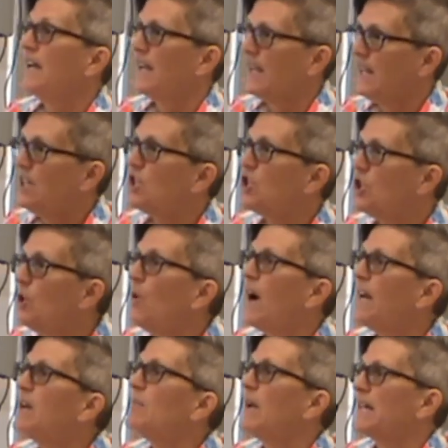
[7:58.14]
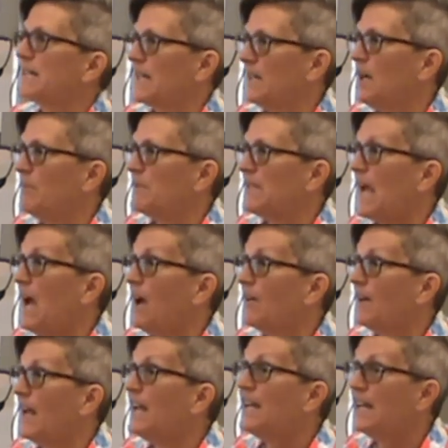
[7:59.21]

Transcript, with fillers: each new item as it comes out. And